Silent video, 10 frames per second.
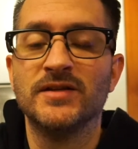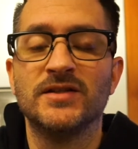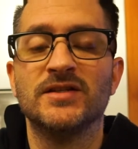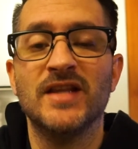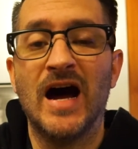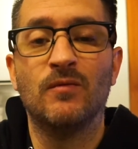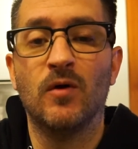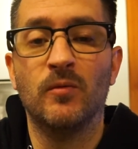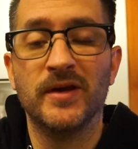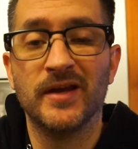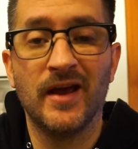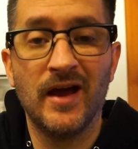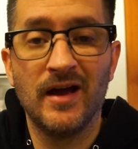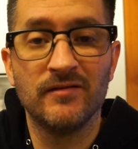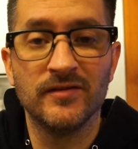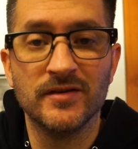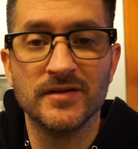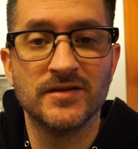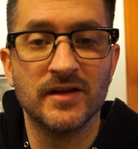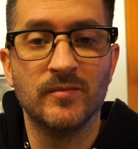This is not what we can have in
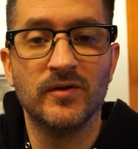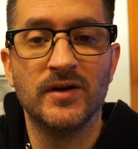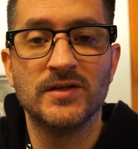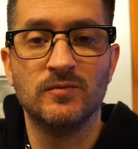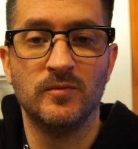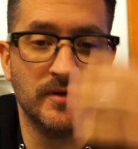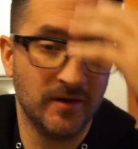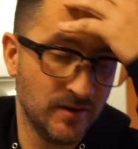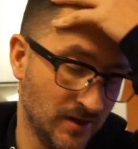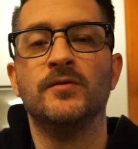this animal rights movement.